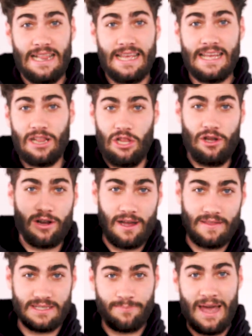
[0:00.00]
clean look
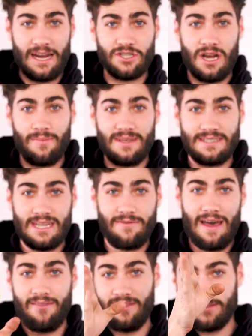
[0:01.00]
on this backdrop instead
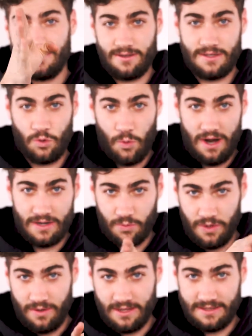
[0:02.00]
of having those little squares
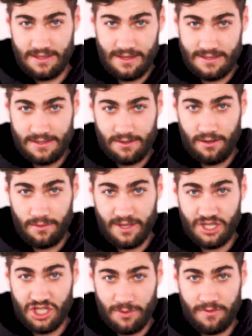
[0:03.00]
where you can see that it's clearly
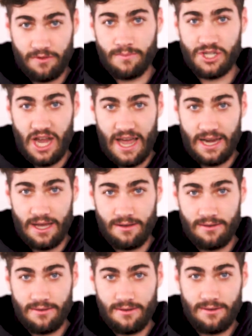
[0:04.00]
been shipped from China.